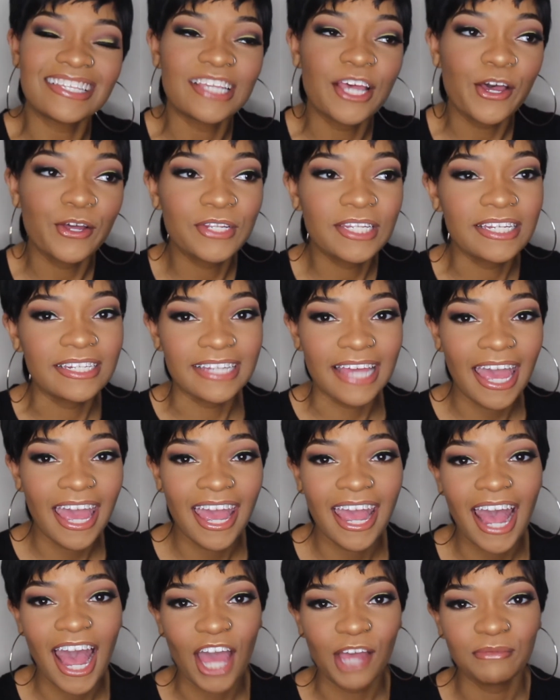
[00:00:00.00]
So
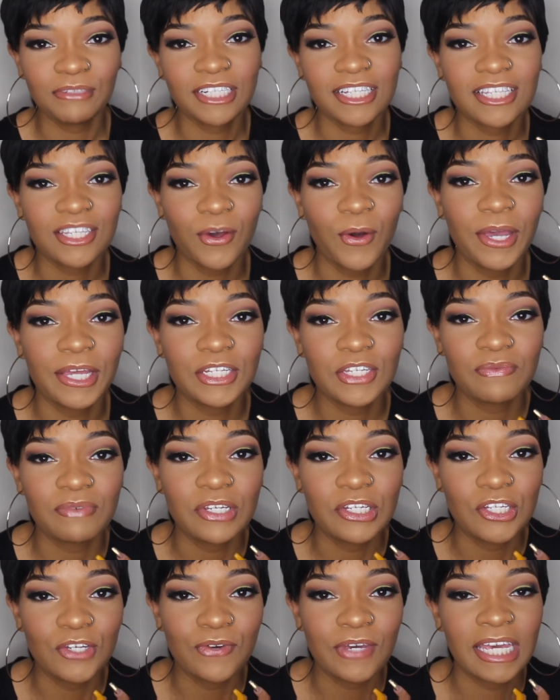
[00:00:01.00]
today I'm just going to
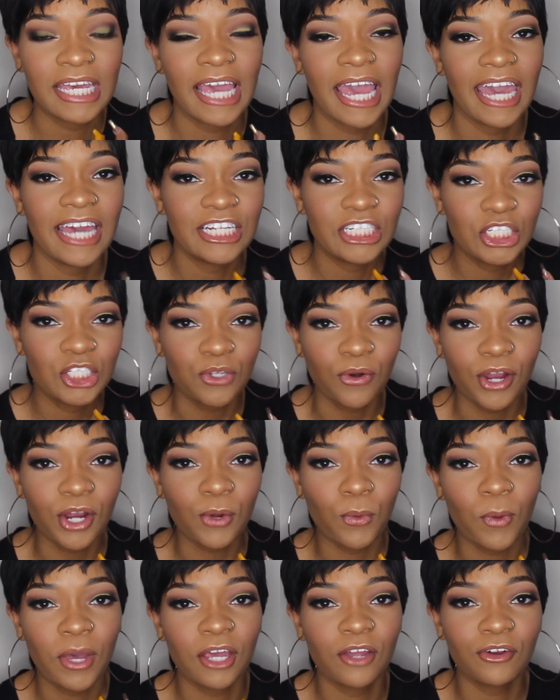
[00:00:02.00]
be doing a
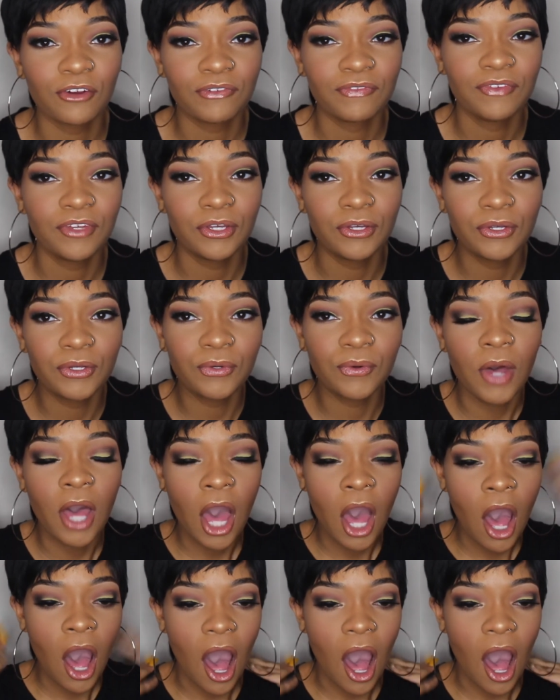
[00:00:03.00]
short wig review.